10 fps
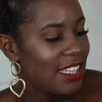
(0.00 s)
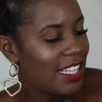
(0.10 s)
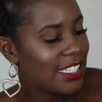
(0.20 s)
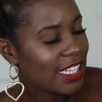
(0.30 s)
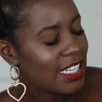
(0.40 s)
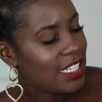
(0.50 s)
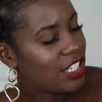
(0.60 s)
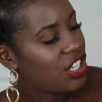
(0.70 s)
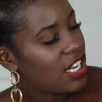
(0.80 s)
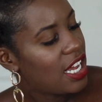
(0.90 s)
This
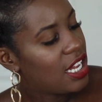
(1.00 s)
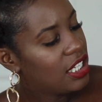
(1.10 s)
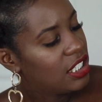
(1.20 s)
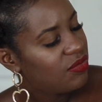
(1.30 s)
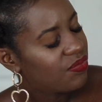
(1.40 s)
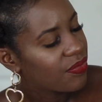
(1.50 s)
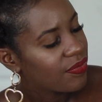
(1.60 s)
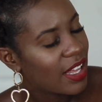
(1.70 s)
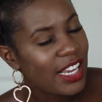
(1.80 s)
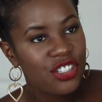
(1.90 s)
conditioner
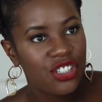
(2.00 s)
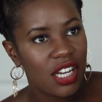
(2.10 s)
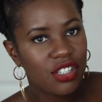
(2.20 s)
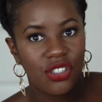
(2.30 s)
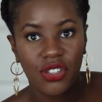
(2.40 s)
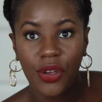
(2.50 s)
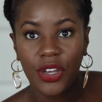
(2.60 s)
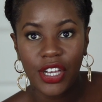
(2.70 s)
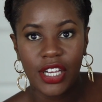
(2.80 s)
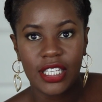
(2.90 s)
is just so
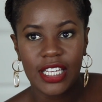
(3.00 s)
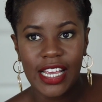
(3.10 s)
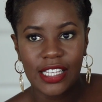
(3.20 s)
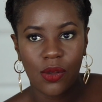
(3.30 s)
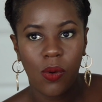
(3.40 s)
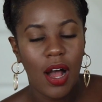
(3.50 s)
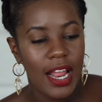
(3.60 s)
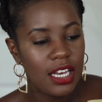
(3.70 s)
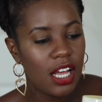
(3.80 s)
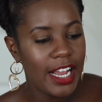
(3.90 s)
good. It's
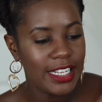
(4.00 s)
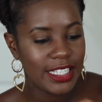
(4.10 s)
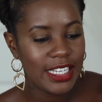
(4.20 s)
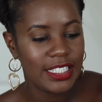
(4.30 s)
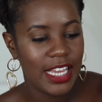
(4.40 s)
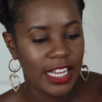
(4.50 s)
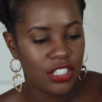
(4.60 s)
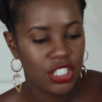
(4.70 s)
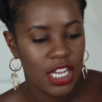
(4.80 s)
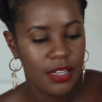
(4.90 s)
quite light in
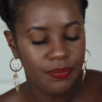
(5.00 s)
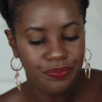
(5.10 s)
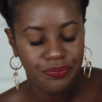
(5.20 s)
texture.